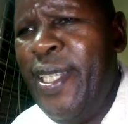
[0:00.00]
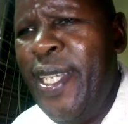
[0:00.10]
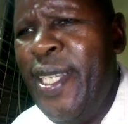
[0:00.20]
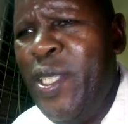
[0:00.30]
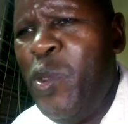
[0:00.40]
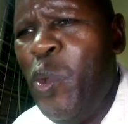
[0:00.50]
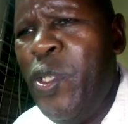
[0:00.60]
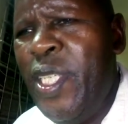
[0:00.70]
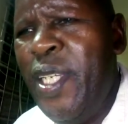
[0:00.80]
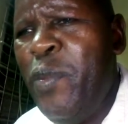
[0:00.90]
I just
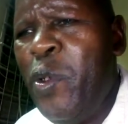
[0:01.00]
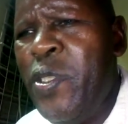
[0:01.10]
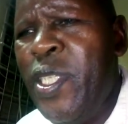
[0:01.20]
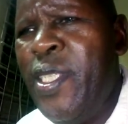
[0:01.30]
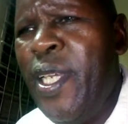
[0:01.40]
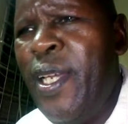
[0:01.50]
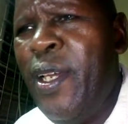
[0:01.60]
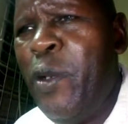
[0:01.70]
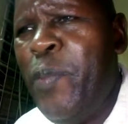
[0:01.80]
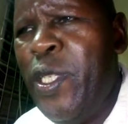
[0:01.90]
wanted, because there's
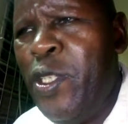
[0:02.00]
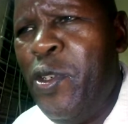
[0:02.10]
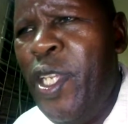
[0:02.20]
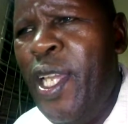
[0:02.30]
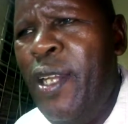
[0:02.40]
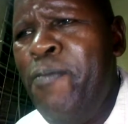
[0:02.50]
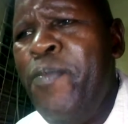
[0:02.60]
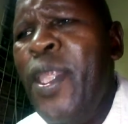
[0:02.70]
repetition here,